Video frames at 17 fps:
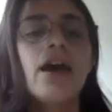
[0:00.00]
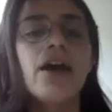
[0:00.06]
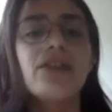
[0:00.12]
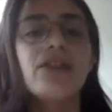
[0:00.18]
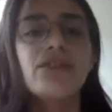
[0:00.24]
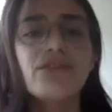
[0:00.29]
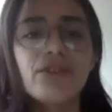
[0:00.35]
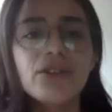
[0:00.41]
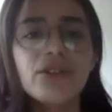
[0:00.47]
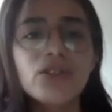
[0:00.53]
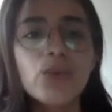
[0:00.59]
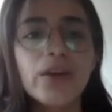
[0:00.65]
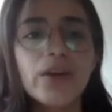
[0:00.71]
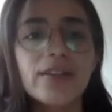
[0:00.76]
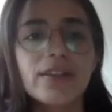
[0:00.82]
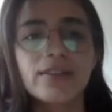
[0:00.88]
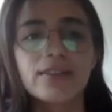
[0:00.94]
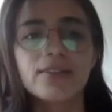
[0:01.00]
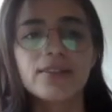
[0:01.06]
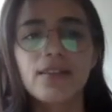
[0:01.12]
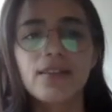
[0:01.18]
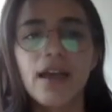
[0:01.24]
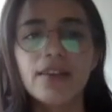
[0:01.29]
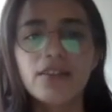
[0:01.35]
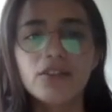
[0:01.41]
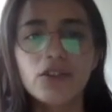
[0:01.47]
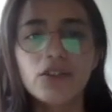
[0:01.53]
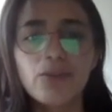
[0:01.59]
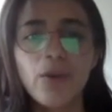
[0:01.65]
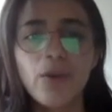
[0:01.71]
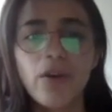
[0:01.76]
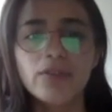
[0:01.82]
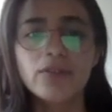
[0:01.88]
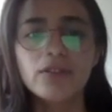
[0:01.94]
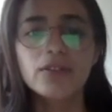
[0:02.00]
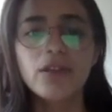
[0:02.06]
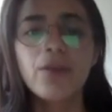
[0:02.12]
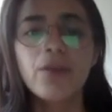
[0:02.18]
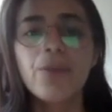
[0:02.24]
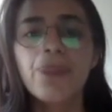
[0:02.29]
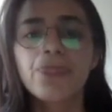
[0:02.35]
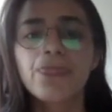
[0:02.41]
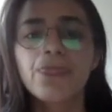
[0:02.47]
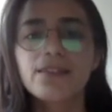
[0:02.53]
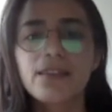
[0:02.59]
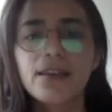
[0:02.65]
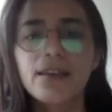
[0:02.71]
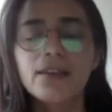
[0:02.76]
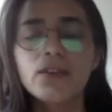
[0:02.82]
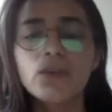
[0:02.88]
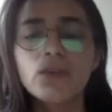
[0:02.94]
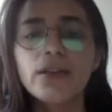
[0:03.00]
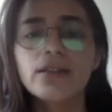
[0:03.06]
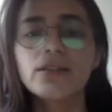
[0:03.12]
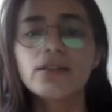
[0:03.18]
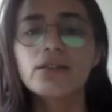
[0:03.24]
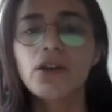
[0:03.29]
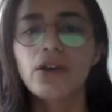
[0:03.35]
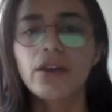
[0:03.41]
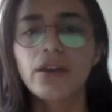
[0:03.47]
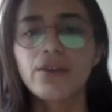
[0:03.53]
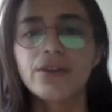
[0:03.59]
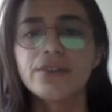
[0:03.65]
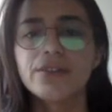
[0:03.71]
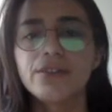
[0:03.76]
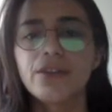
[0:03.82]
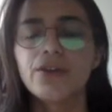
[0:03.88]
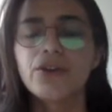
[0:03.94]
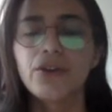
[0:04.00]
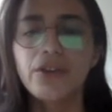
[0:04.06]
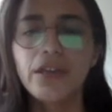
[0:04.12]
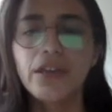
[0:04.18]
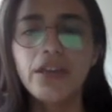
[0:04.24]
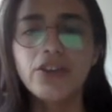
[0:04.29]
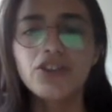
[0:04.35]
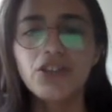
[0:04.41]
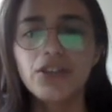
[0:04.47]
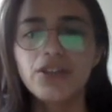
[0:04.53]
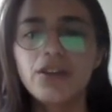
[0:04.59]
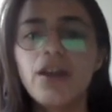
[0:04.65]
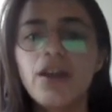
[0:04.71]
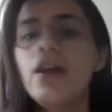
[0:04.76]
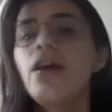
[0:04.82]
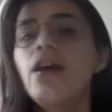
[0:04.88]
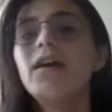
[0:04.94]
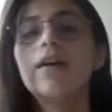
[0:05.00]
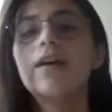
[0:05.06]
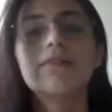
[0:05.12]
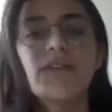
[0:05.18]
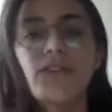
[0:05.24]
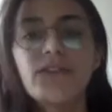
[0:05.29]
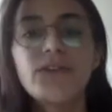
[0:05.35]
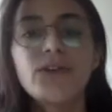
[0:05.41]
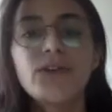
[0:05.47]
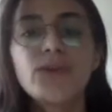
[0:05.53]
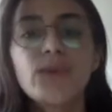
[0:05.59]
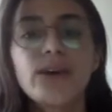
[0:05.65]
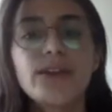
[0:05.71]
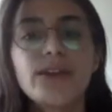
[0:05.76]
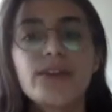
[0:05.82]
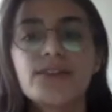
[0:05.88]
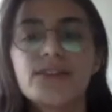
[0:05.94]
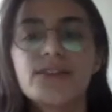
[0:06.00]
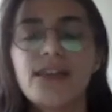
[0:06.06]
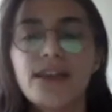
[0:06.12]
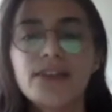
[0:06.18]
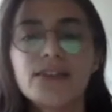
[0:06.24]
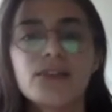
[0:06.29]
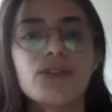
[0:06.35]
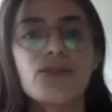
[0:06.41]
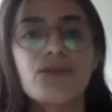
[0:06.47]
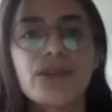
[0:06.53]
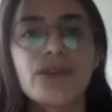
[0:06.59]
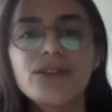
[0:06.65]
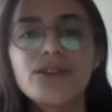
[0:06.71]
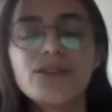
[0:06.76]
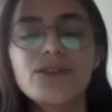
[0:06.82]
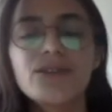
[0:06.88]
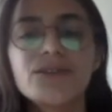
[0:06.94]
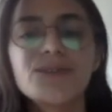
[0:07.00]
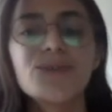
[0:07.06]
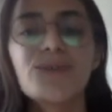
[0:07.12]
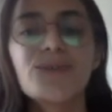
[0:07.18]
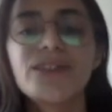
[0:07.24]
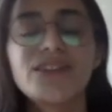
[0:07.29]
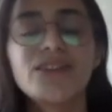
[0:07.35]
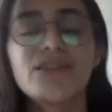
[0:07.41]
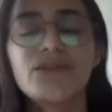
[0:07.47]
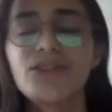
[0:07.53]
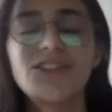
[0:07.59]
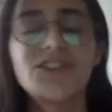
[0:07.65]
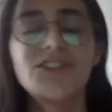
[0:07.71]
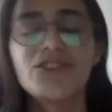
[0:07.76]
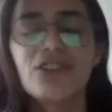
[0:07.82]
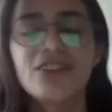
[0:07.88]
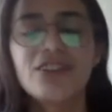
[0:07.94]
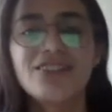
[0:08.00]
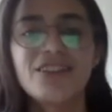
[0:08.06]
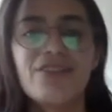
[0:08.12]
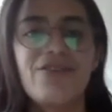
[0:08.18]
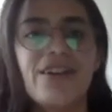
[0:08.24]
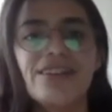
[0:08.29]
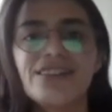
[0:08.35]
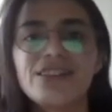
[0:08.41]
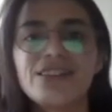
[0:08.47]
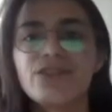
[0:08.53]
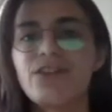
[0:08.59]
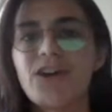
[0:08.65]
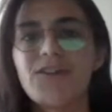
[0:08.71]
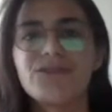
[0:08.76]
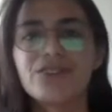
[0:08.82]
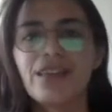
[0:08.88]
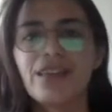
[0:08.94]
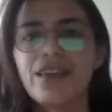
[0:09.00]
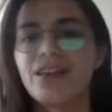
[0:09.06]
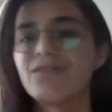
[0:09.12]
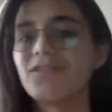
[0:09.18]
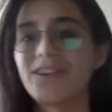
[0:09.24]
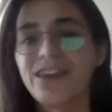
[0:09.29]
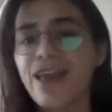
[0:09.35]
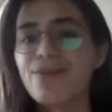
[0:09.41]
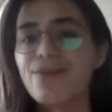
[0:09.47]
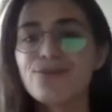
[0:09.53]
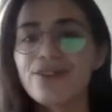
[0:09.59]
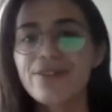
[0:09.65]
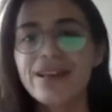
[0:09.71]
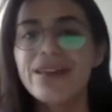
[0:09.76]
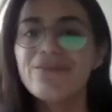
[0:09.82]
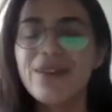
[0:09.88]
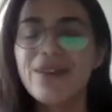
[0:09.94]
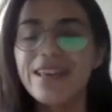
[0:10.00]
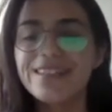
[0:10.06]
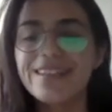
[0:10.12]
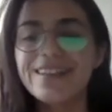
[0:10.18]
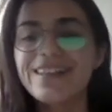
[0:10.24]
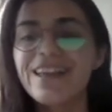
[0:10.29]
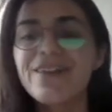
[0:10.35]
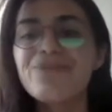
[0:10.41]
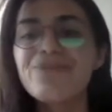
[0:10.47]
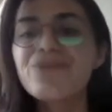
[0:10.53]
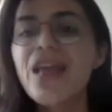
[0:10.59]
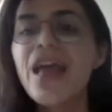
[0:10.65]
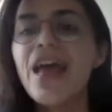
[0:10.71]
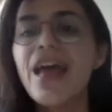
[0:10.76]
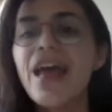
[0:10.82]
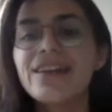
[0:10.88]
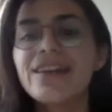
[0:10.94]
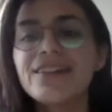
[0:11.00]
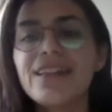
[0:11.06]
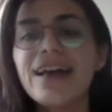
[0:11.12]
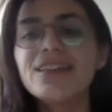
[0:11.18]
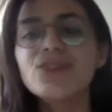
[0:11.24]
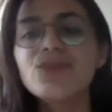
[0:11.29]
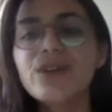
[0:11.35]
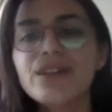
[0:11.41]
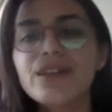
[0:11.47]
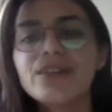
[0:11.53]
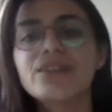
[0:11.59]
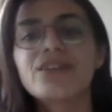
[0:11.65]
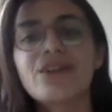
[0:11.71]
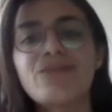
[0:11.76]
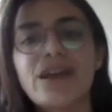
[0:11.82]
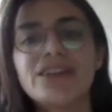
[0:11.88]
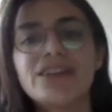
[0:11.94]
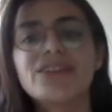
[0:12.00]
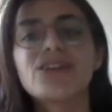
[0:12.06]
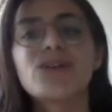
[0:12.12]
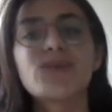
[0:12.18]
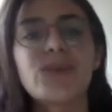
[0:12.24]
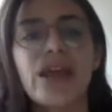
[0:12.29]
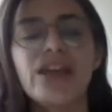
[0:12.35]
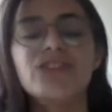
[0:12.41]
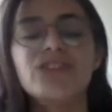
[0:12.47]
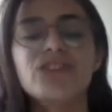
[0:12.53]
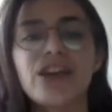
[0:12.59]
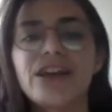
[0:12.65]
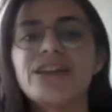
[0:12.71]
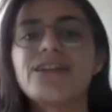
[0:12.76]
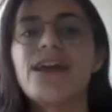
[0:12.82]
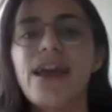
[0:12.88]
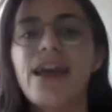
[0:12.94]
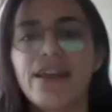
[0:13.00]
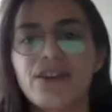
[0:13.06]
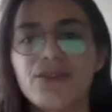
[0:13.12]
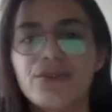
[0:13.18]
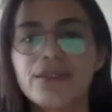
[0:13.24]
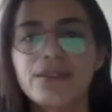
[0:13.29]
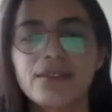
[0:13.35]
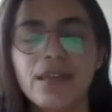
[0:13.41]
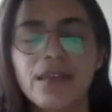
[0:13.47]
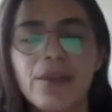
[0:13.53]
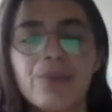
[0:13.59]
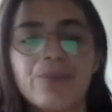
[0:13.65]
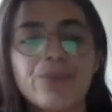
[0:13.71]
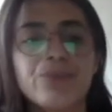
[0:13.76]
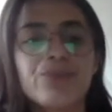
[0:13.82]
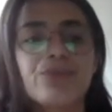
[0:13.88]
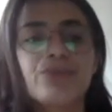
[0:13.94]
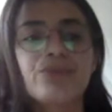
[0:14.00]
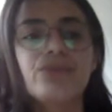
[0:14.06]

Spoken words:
And the first one is task response. The second one is coherence and cohesion. The third one is lexical resource, which is just a fancy way of saying vocabulary, basically. And the last one is grammatical range and accuracy.